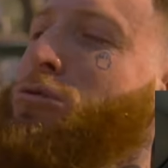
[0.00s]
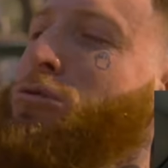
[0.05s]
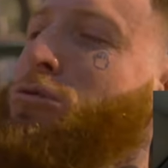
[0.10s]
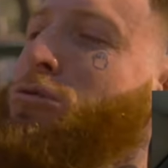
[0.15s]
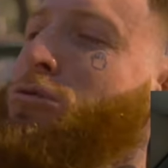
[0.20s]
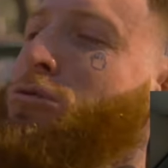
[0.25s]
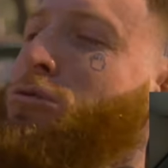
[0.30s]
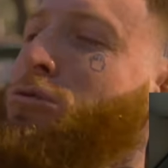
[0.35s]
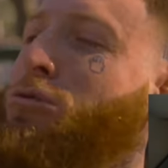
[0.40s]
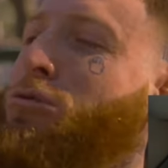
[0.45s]

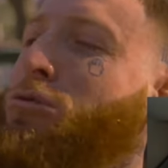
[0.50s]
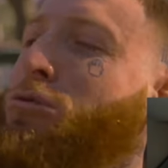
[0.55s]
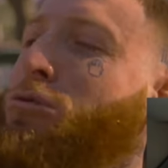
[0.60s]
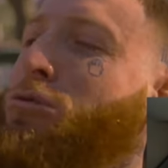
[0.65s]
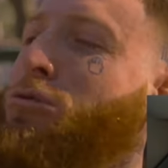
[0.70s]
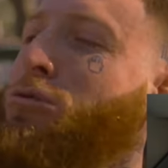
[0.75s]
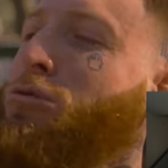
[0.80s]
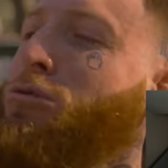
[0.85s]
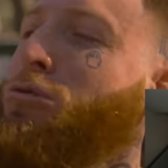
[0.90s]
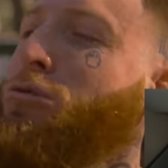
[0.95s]

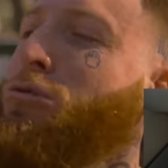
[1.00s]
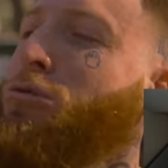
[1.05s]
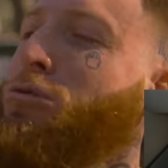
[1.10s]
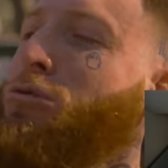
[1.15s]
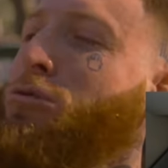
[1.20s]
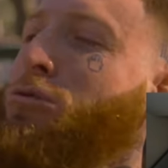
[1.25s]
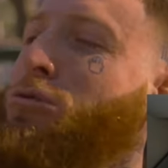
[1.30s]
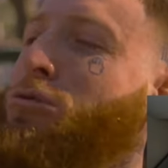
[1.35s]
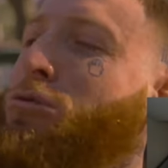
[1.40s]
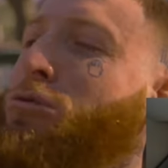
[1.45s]

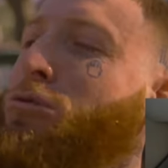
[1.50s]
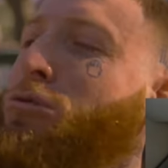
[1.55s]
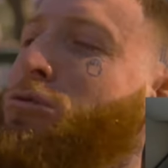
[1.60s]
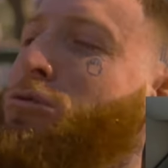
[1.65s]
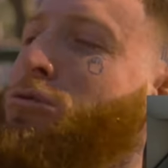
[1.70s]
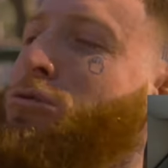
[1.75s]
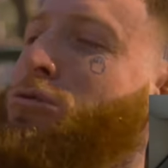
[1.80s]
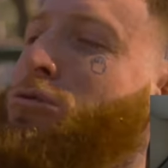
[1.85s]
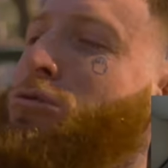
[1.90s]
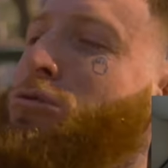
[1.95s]

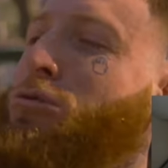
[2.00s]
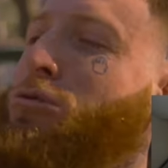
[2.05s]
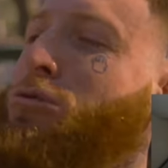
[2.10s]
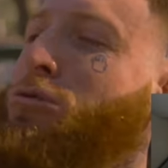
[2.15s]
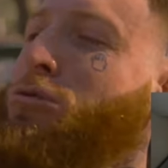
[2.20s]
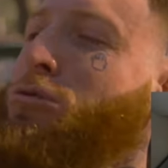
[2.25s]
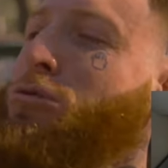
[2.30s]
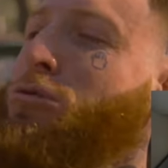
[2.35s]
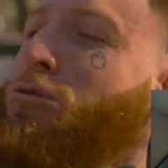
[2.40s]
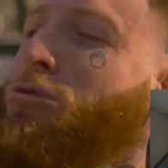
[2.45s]

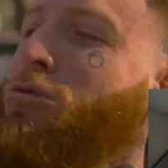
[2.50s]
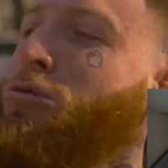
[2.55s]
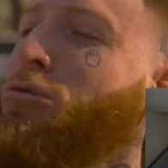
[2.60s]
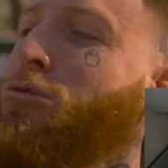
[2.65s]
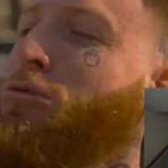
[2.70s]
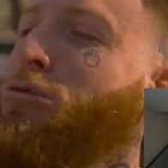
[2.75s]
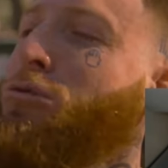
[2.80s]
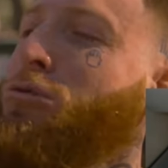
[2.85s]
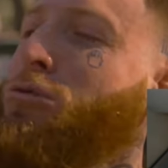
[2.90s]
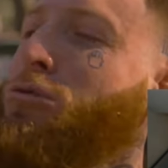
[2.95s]

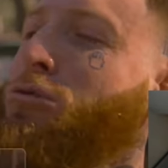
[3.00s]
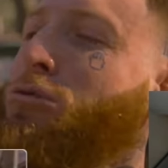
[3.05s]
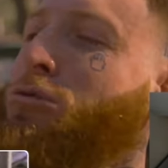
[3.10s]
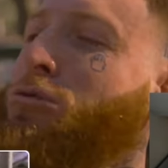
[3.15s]
(not speaking)